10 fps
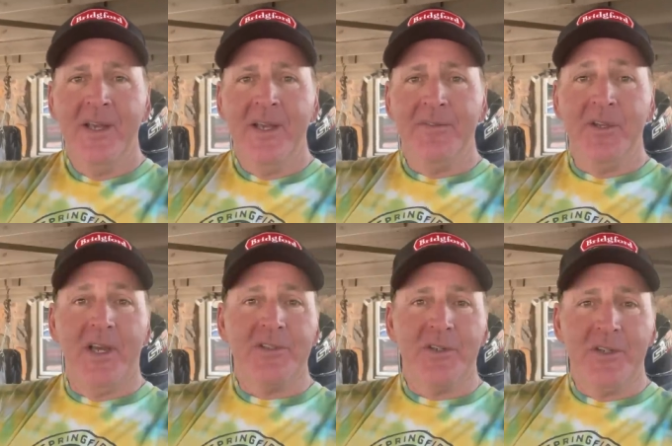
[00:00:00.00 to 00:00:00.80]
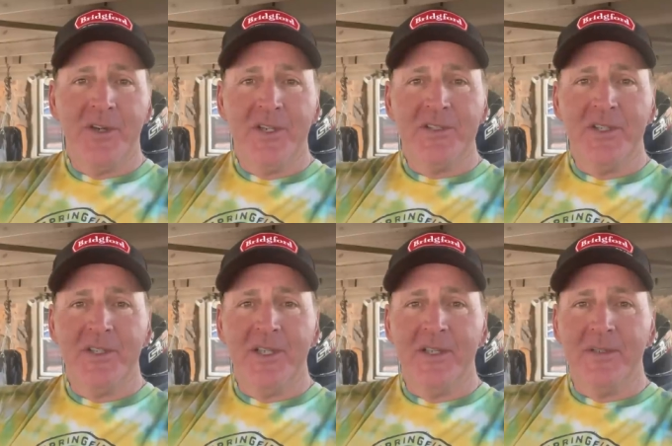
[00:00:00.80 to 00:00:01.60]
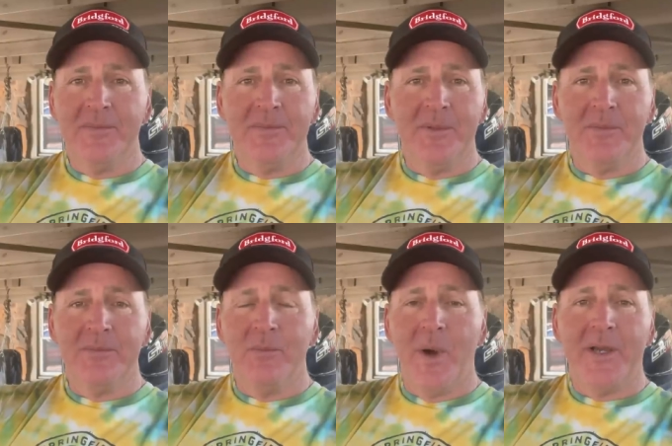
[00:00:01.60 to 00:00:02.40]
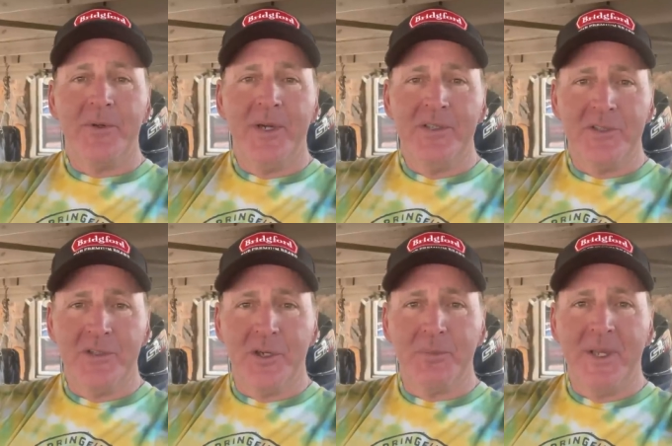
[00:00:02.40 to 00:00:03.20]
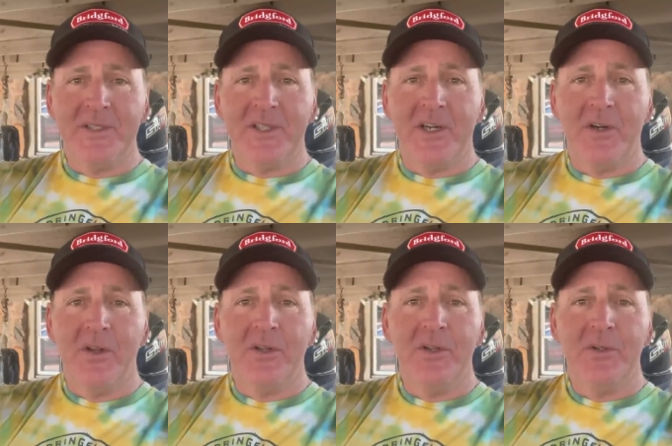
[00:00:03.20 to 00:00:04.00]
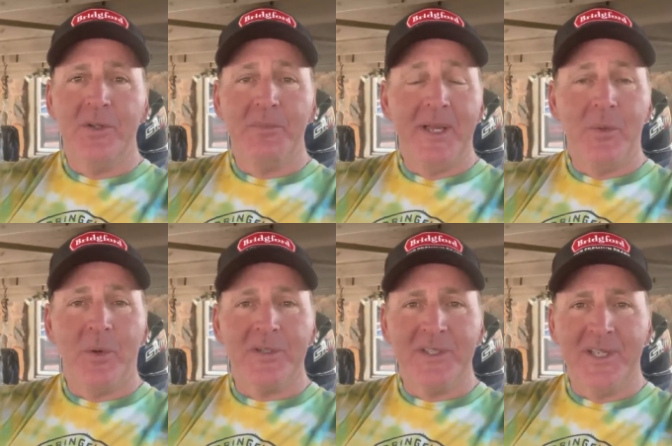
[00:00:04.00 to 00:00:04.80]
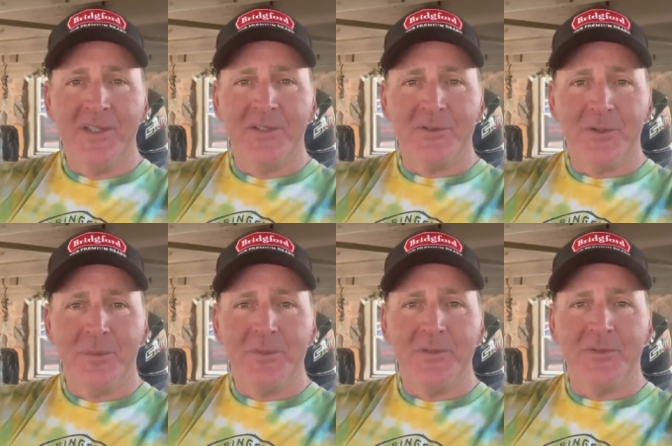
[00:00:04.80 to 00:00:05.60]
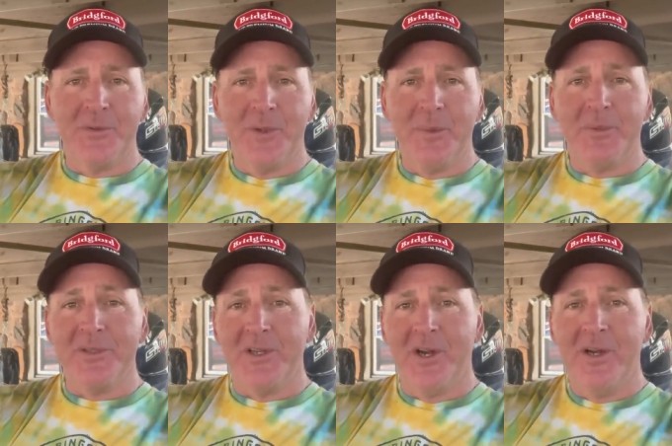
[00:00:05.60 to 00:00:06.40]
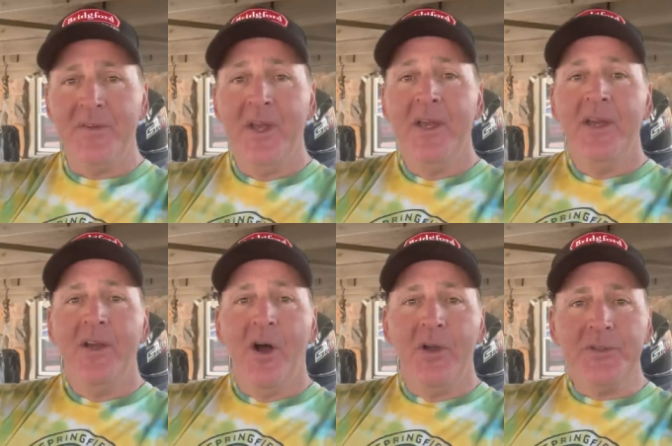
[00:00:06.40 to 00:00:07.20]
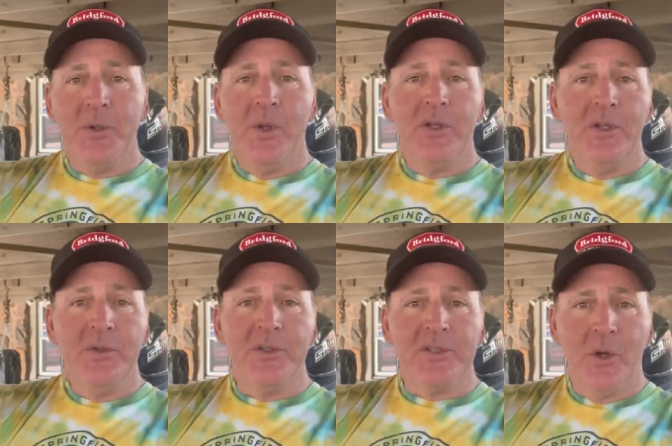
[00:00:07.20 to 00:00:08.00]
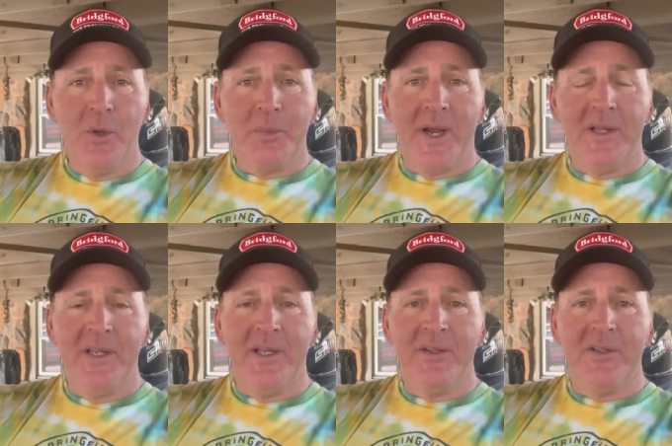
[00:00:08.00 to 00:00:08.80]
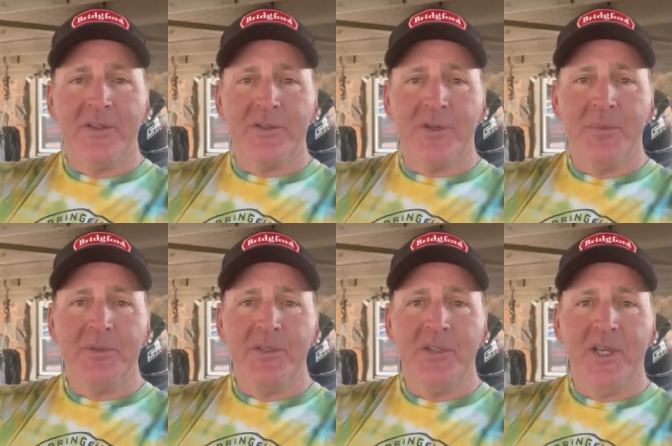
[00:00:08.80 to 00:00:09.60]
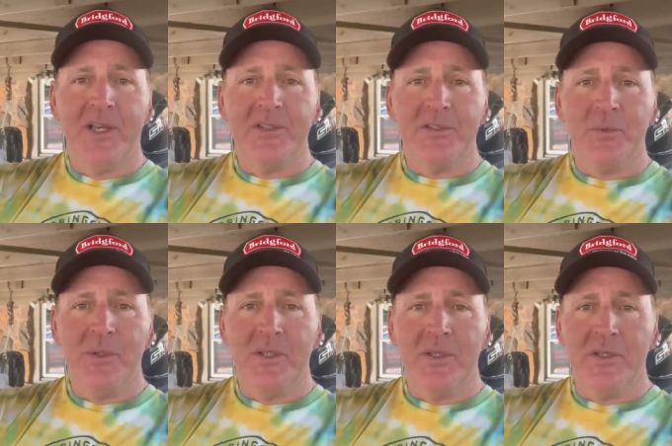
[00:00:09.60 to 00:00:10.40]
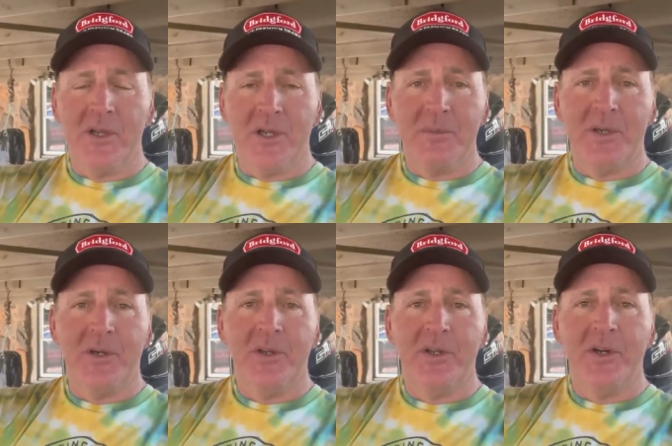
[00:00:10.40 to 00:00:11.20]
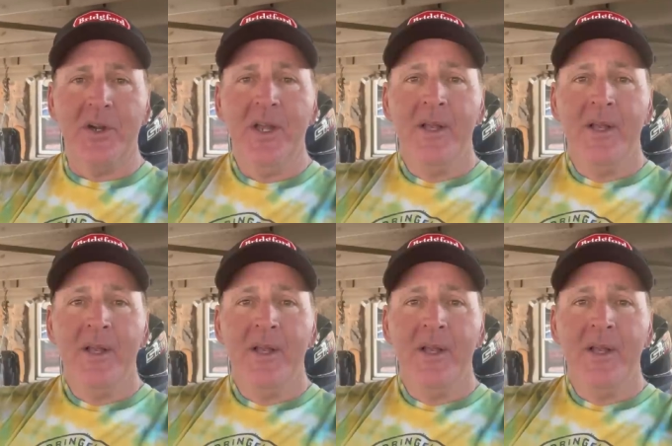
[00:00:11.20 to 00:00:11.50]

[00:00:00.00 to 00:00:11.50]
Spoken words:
If you guys are interested in getting a wide range of jerk baits there, I'll include the Baitworks link in the description for 20% off. Also, I'll include the SolarBat link in the description. You guys, we talked about earlier,